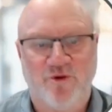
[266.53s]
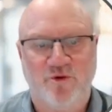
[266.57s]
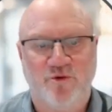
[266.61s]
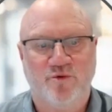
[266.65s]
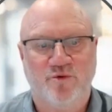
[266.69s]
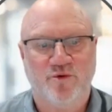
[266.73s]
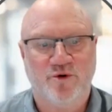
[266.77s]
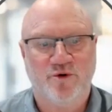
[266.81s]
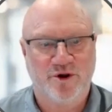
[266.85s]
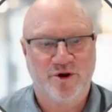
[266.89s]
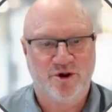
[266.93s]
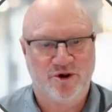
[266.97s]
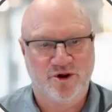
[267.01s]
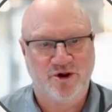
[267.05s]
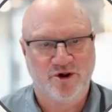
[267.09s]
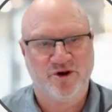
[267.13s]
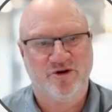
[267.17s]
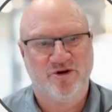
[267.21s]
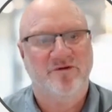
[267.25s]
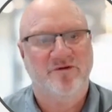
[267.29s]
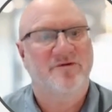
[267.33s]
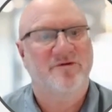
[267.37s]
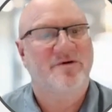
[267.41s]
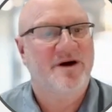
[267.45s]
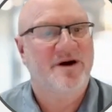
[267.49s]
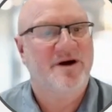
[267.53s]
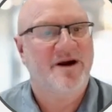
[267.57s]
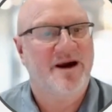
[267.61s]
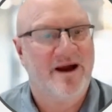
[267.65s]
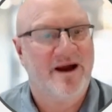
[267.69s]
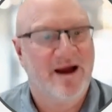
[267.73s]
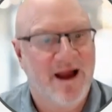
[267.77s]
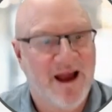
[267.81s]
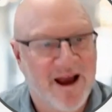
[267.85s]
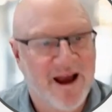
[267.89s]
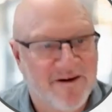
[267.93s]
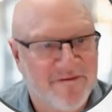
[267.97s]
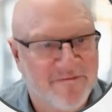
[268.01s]
which
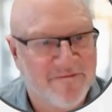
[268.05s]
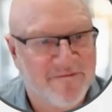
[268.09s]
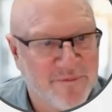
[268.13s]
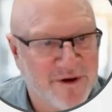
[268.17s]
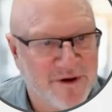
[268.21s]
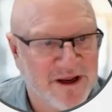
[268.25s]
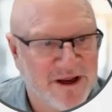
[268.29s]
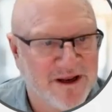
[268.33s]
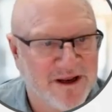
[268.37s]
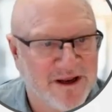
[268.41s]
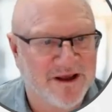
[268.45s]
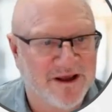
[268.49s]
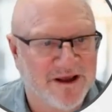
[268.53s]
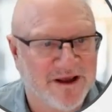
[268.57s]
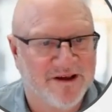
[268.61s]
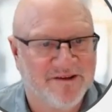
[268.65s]
have meaning